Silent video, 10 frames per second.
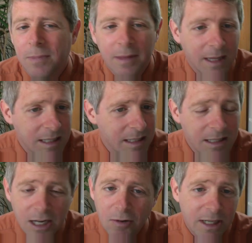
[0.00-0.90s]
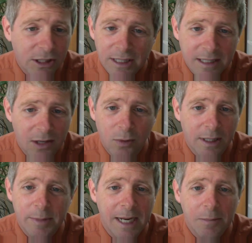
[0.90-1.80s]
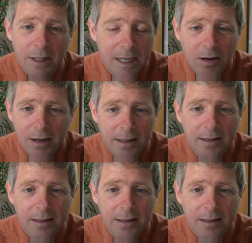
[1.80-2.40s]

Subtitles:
This is the generation that's going to eliminate malaria,